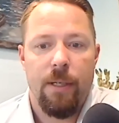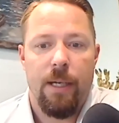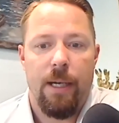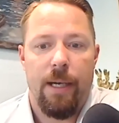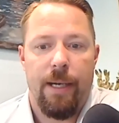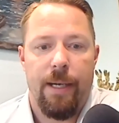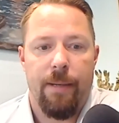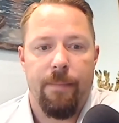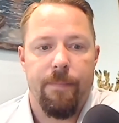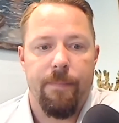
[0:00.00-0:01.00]

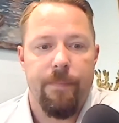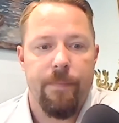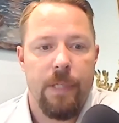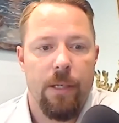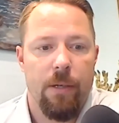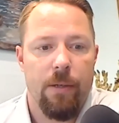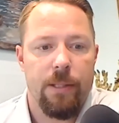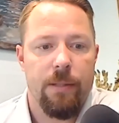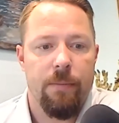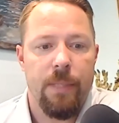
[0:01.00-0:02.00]
You know,
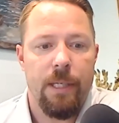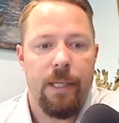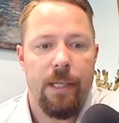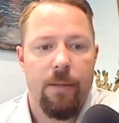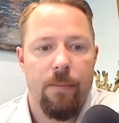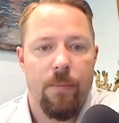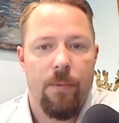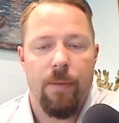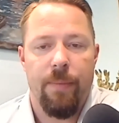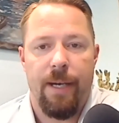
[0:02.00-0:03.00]
it's to me
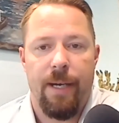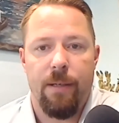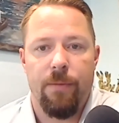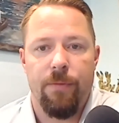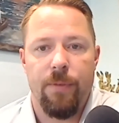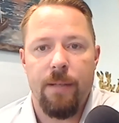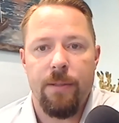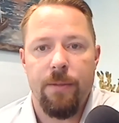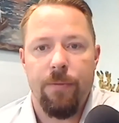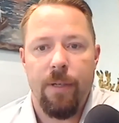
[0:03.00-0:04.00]
more about a
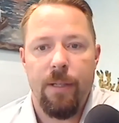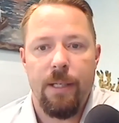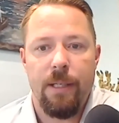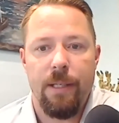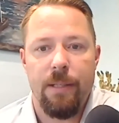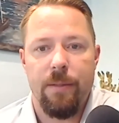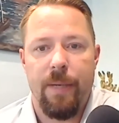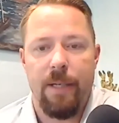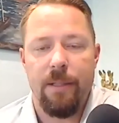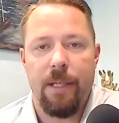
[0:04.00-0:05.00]
philosophy than it is
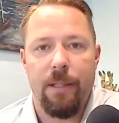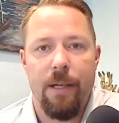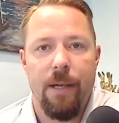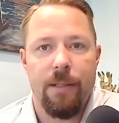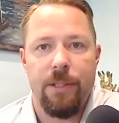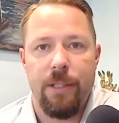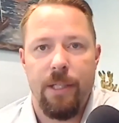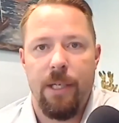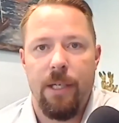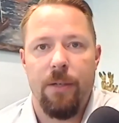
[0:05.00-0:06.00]
about
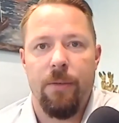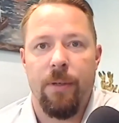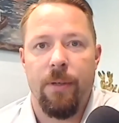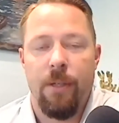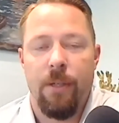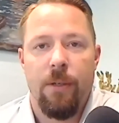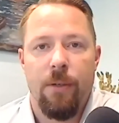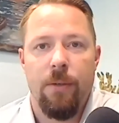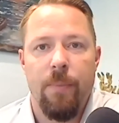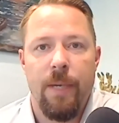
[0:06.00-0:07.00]
technology or
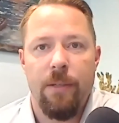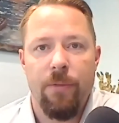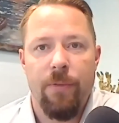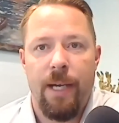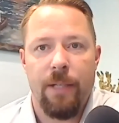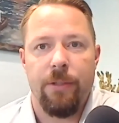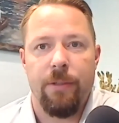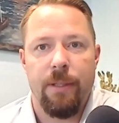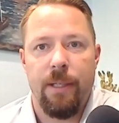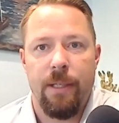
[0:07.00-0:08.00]
who the
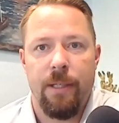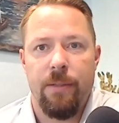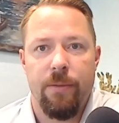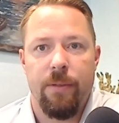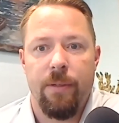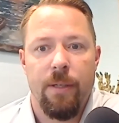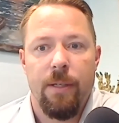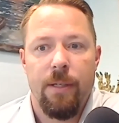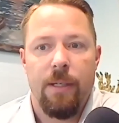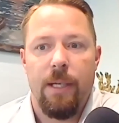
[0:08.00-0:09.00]
manufacturer is or
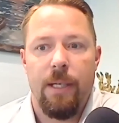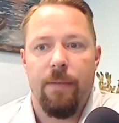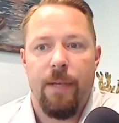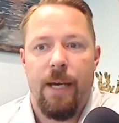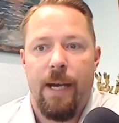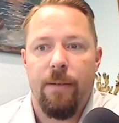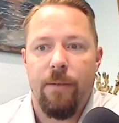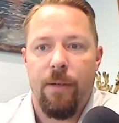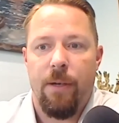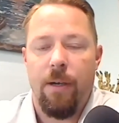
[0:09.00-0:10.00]
any of that.
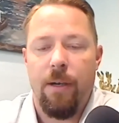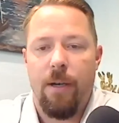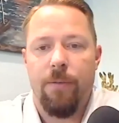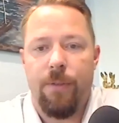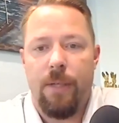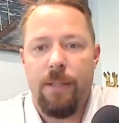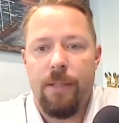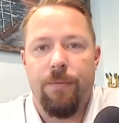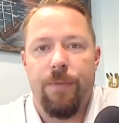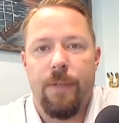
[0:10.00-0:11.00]
Our
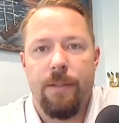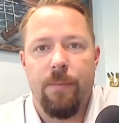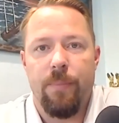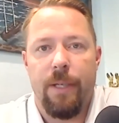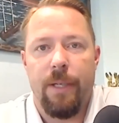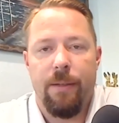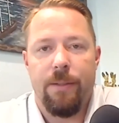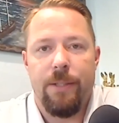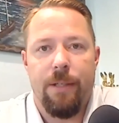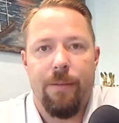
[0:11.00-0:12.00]
philosophy is simply
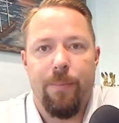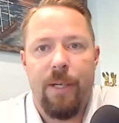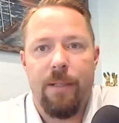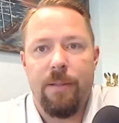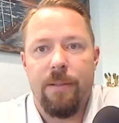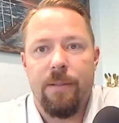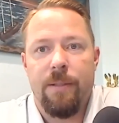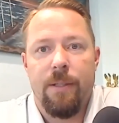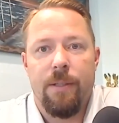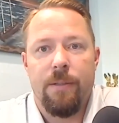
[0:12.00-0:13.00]
energy independence.
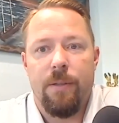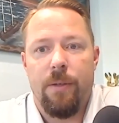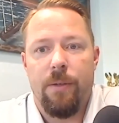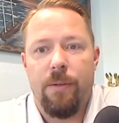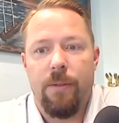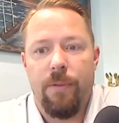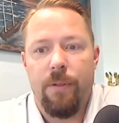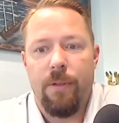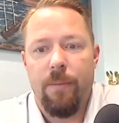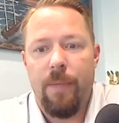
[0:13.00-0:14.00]
So if
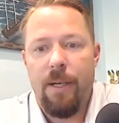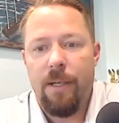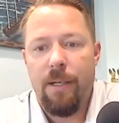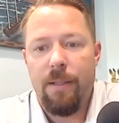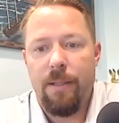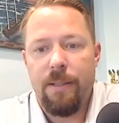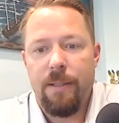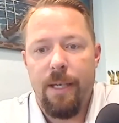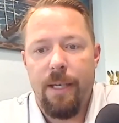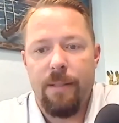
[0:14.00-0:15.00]
you're an American, in this
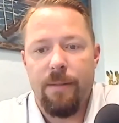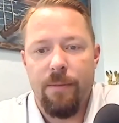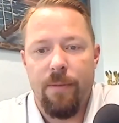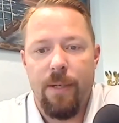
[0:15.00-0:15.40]
case, it's red,